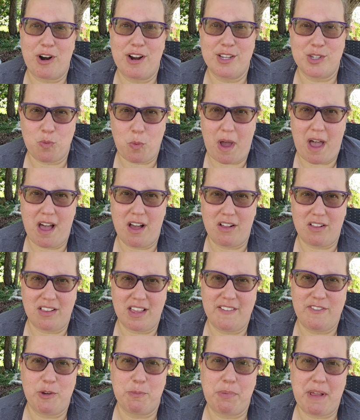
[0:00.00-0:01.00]
as well
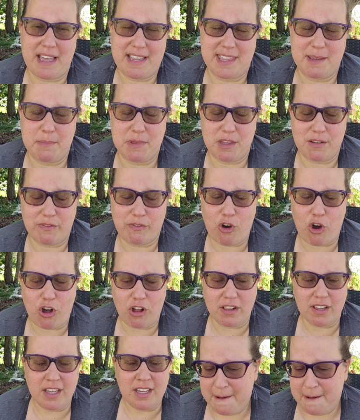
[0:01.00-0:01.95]
if you plant them in the fall.